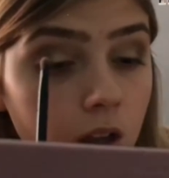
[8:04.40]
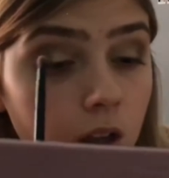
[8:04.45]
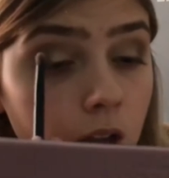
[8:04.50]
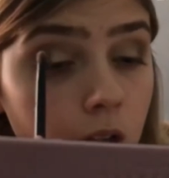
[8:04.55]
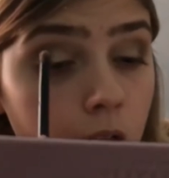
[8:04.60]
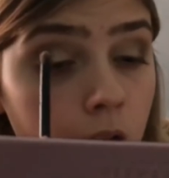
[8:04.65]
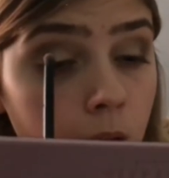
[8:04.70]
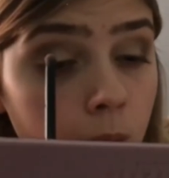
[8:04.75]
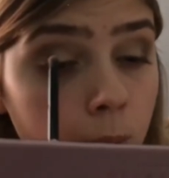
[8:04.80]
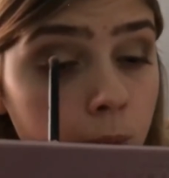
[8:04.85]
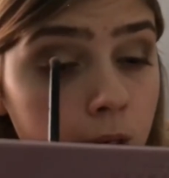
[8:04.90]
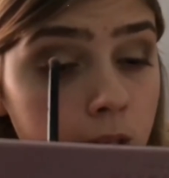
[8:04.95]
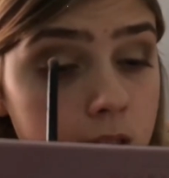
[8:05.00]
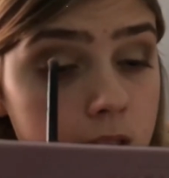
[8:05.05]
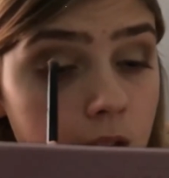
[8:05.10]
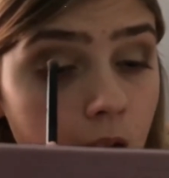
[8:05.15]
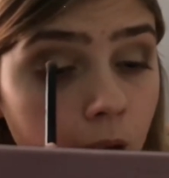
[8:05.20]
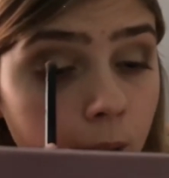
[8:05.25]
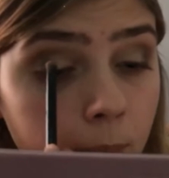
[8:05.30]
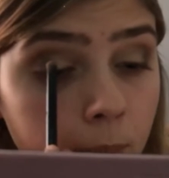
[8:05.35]
and I'm going to
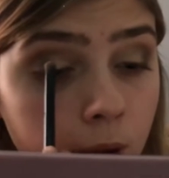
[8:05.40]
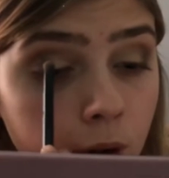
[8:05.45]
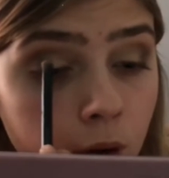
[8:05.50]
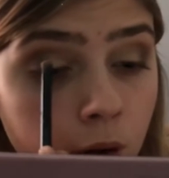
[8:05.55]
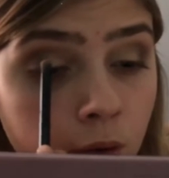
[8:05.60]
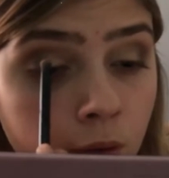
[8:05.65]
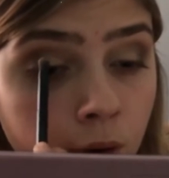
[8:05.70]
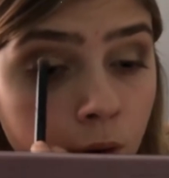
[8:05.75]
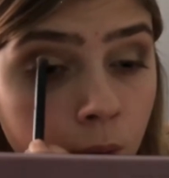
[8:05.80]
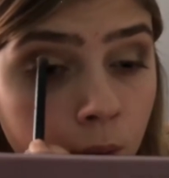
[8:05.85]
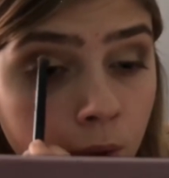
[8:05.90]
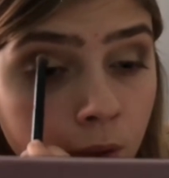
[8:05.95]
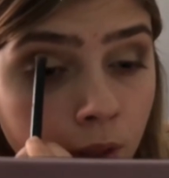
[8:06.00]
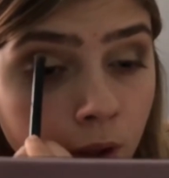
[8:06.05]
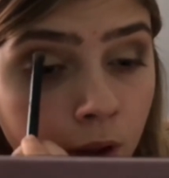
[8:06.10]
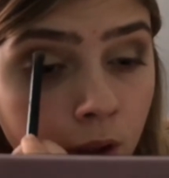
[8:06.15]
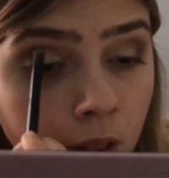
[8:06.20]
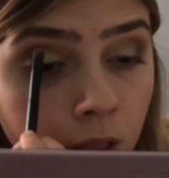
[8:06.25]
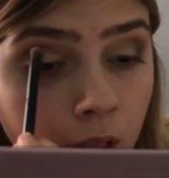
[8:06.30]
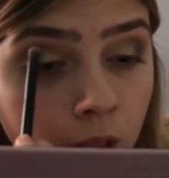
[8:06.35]
tap it over where
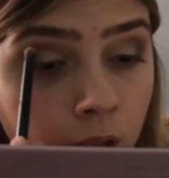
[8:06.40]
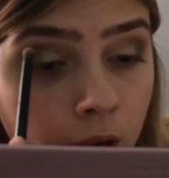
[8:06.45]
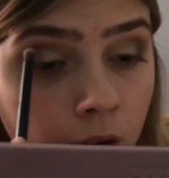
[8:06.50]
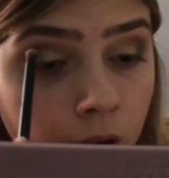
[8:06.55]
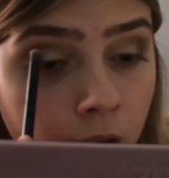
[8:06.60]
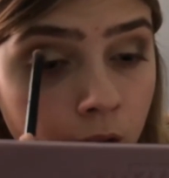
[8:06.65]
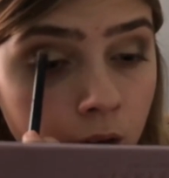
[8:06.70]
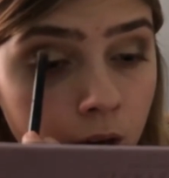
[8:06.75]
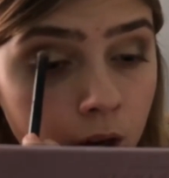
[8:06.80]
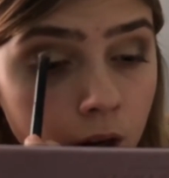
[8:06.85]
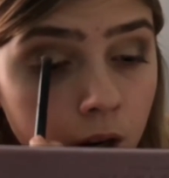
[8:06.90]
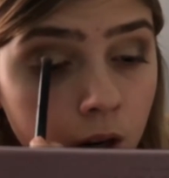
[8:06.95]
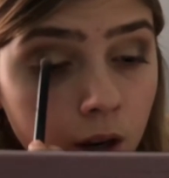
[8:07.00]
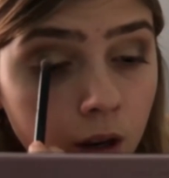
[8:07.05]
the glitter